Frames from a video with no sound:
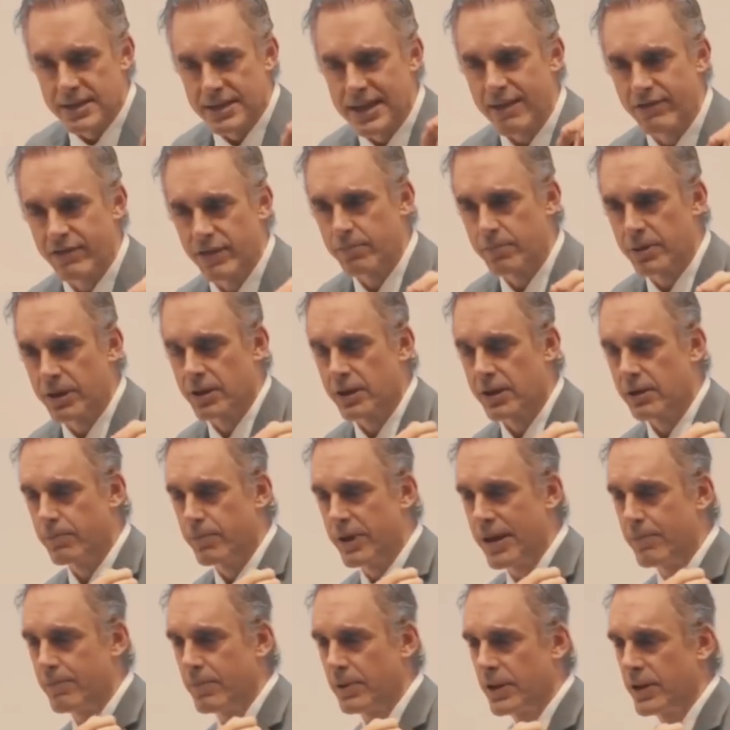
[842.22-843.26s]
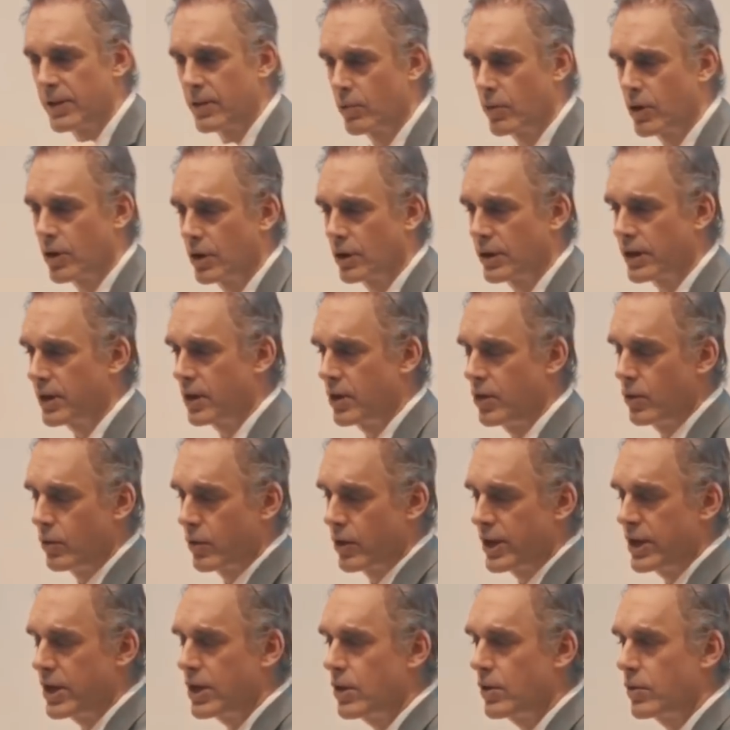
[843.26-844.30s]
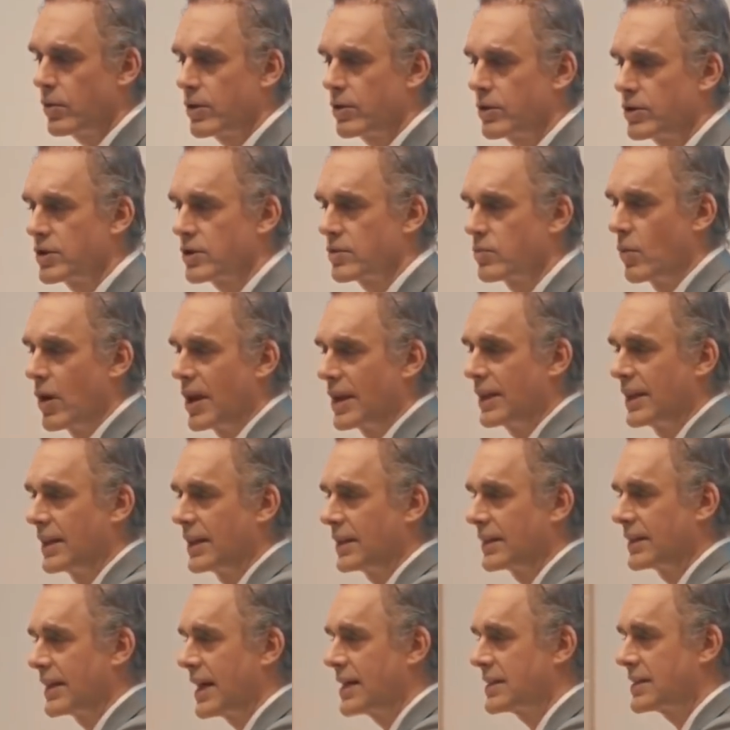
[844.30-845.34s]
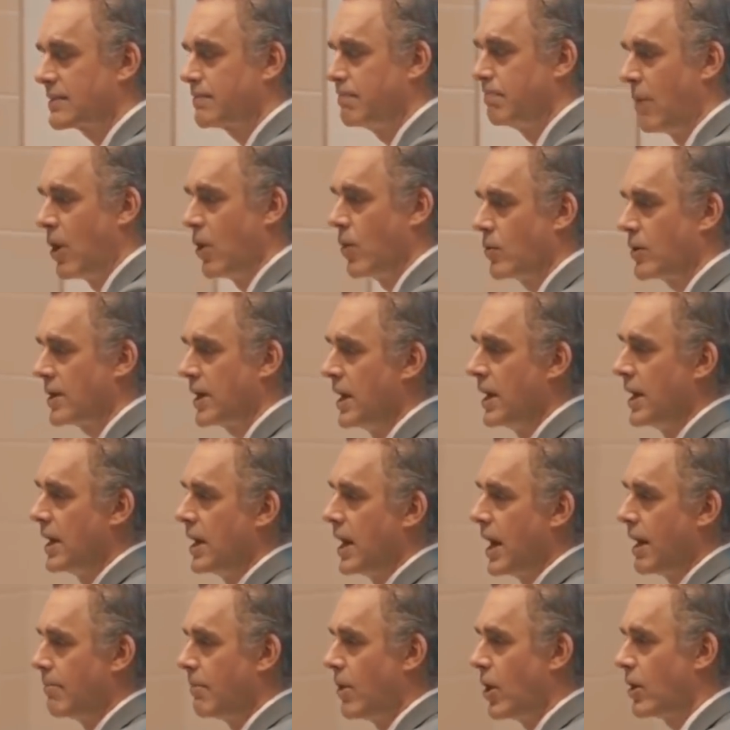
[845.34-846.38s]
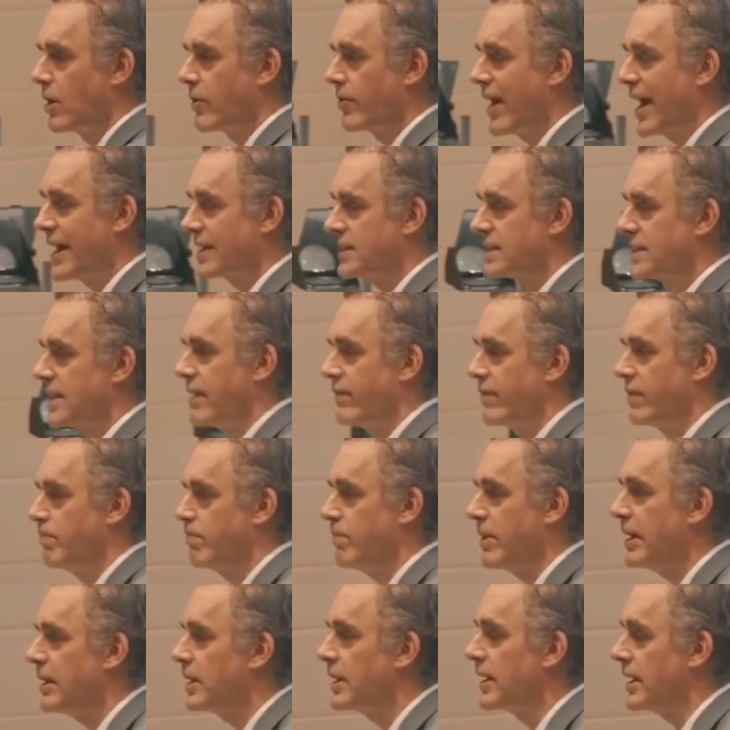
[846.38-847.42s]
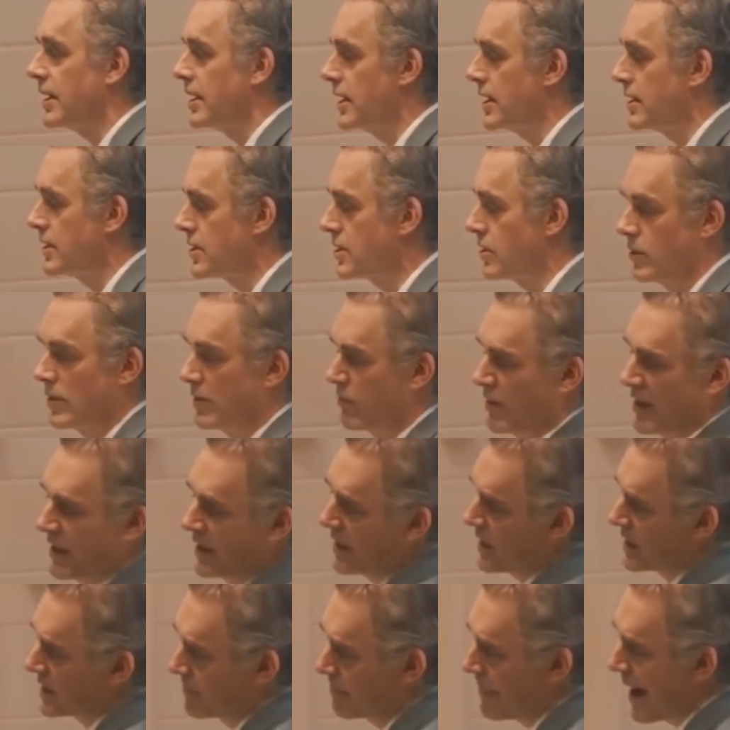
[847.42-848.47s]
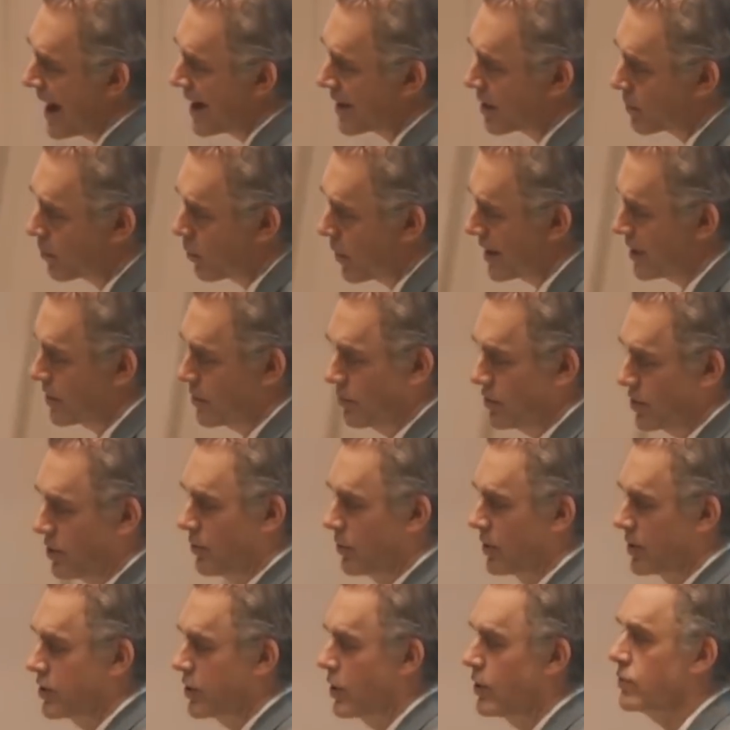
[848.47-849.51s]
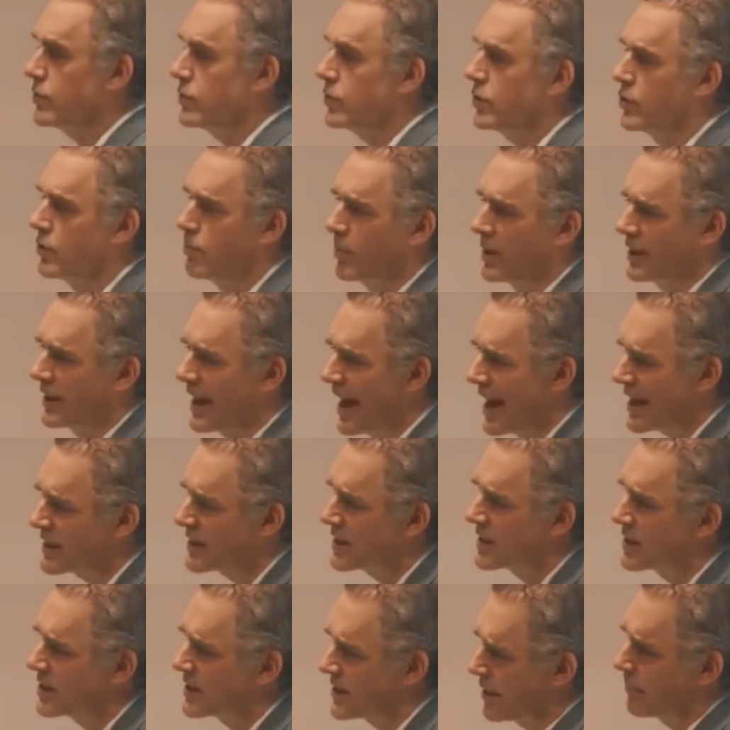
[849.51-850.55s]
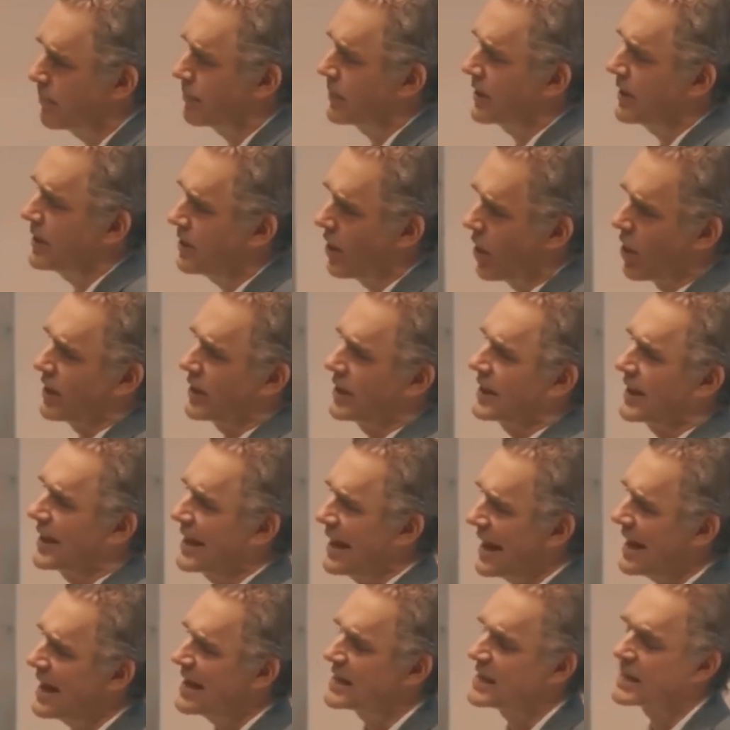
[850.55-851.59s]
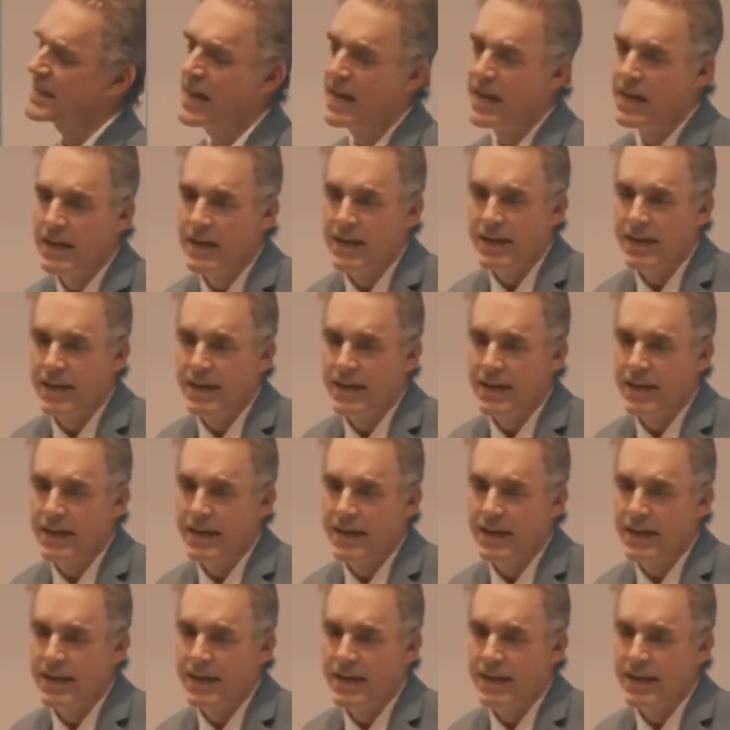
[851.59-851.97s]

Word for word: 7 billion people in the world, and who are you? You're just one little dust mote among that 7 billion, and so it really doesn't matter what you do or don't do, but that's simply not the case.